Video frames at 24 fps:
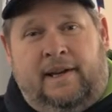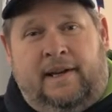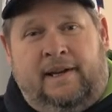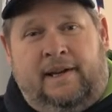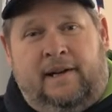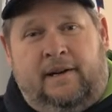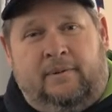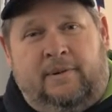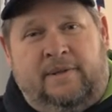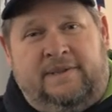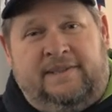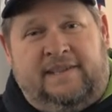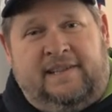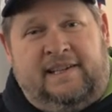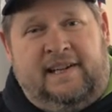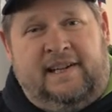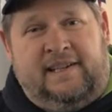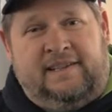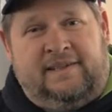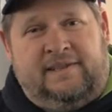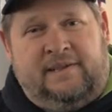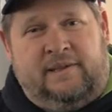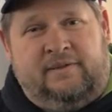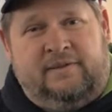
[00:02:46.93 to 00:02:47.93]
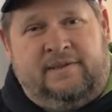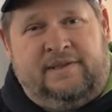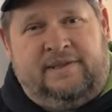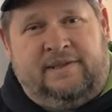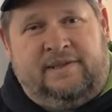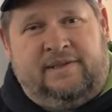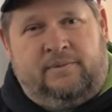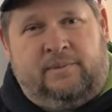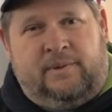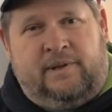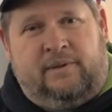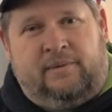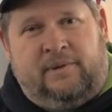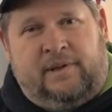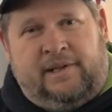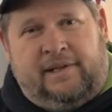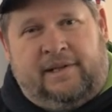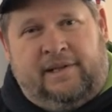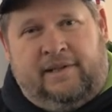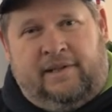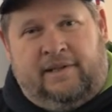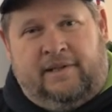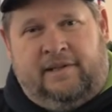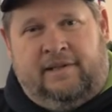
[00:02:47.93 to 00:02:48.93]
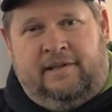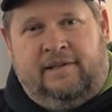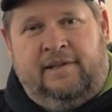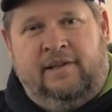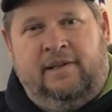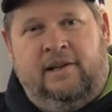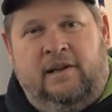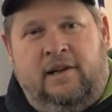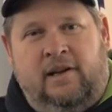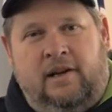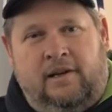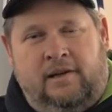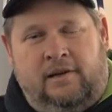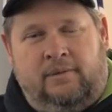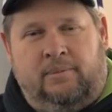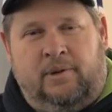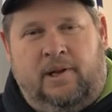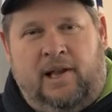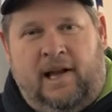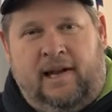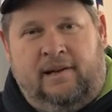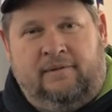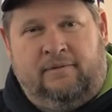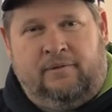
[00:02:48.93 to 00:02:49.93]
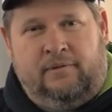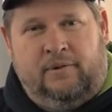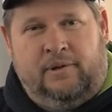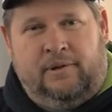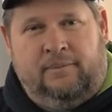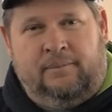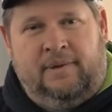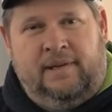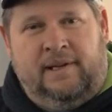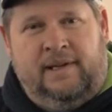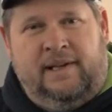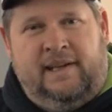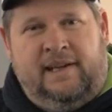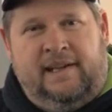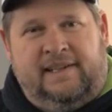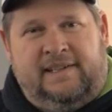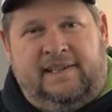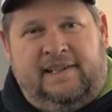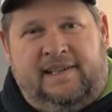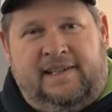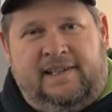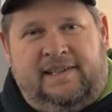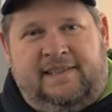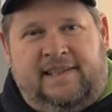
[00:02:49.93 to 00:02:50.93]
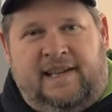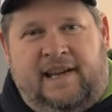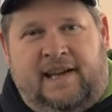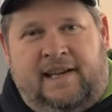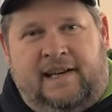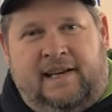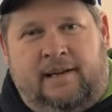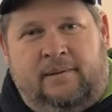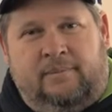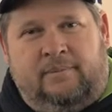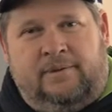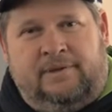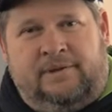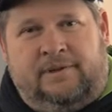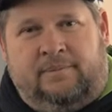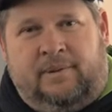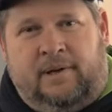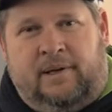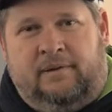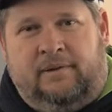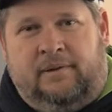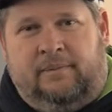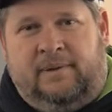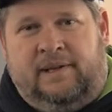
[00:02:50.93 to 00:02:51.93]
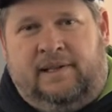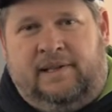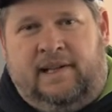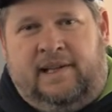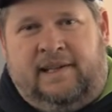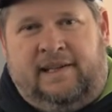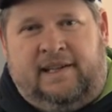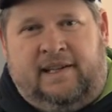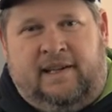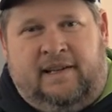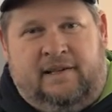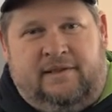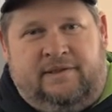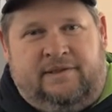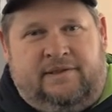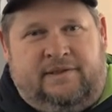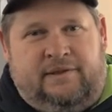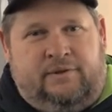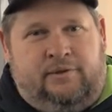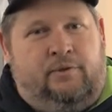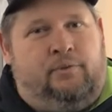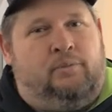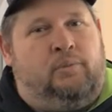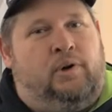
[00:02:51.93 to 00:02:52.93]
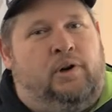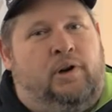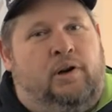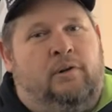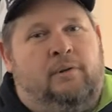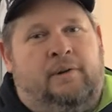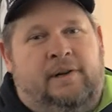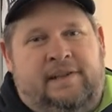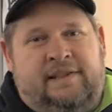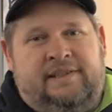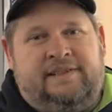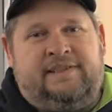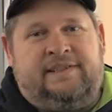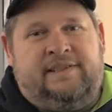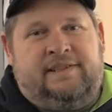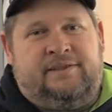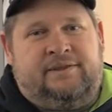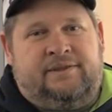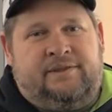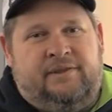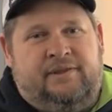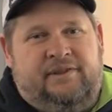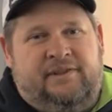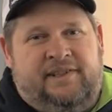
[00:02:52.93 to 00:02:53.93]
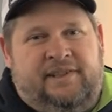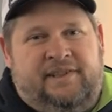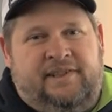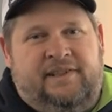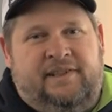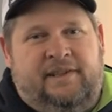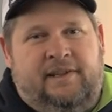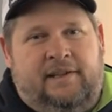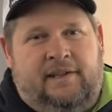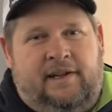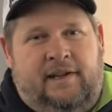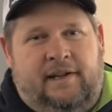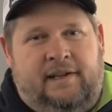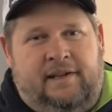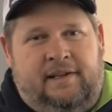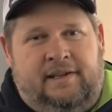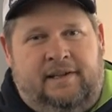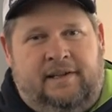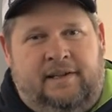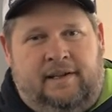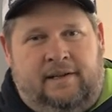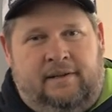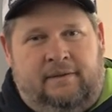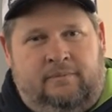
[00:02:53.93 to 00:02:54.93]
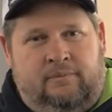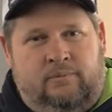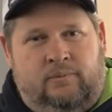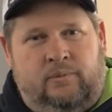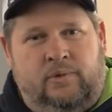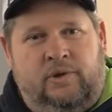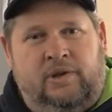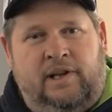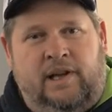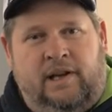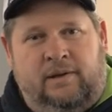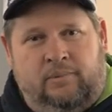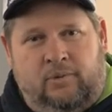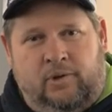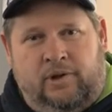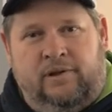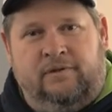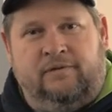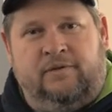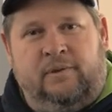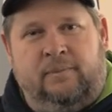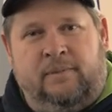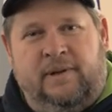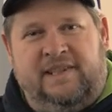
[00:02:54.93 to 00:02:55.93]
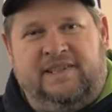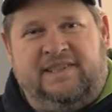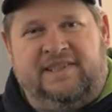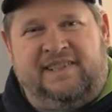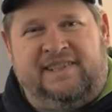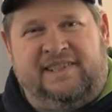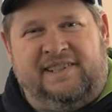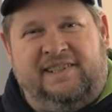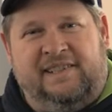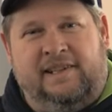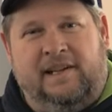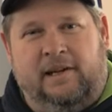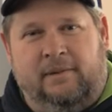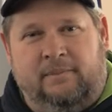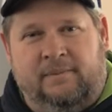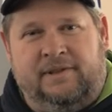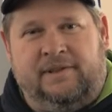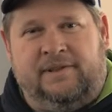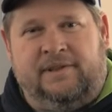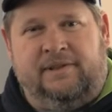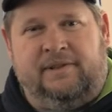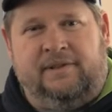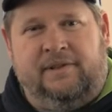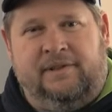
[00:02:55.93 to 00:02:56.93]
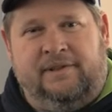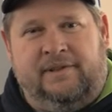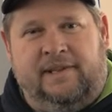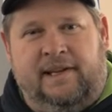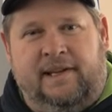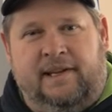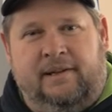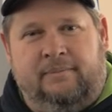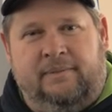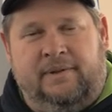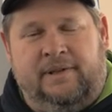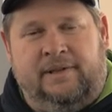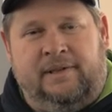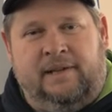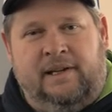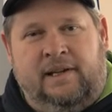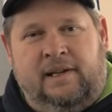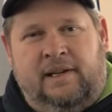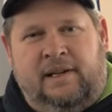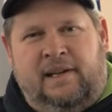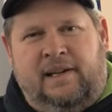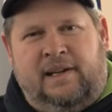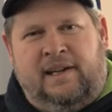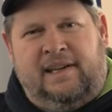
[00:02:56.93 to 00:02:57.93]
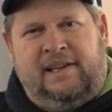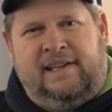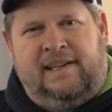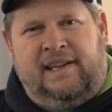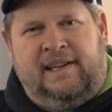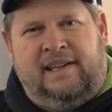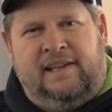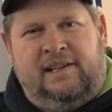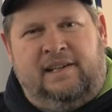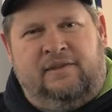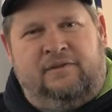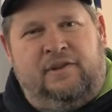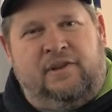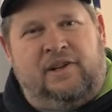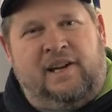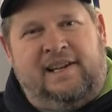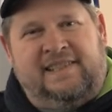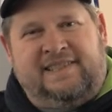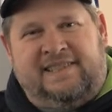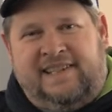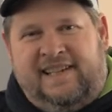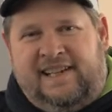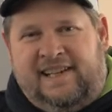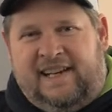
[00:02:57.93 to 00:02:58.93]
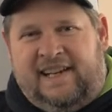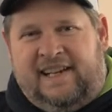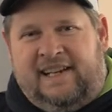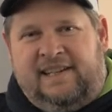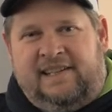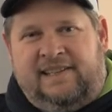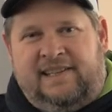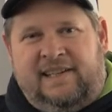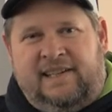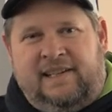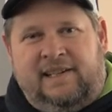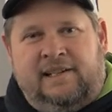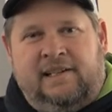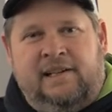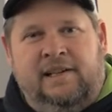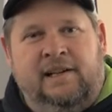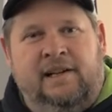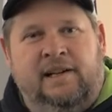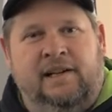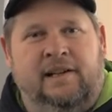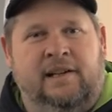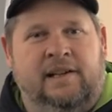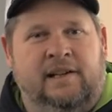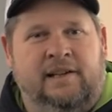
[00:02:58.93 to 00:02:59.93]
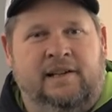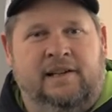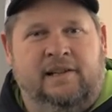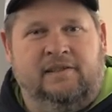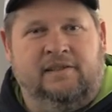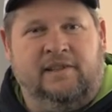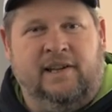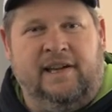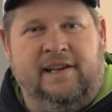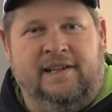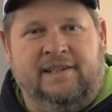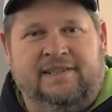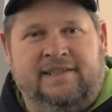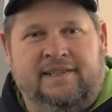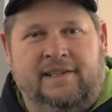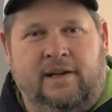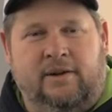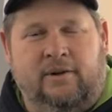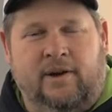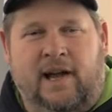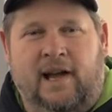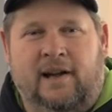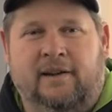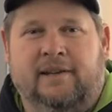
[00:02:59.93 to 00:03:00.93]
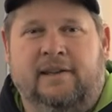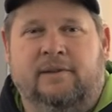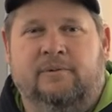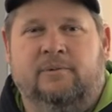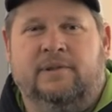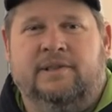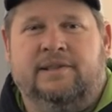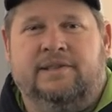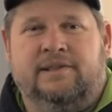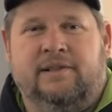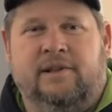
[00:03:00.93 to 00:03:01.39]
and our Wednesday night services, we are working on a on a platform to get that up, which probably be like a uh, Zoom or a RingCentral, and and um, we'll have more information coming to you on that. But again, if you guys need anything, let us know. How can we